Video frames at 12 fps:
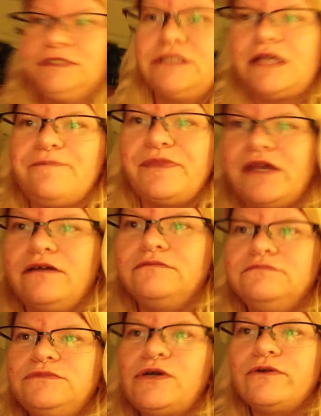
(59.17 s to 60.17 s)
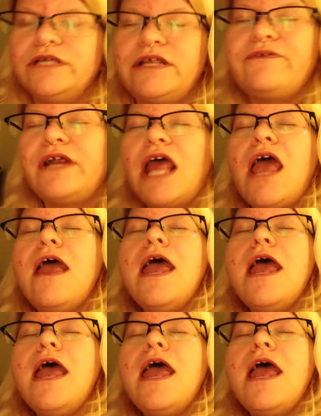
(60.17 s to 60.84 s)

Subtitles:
Something totally different.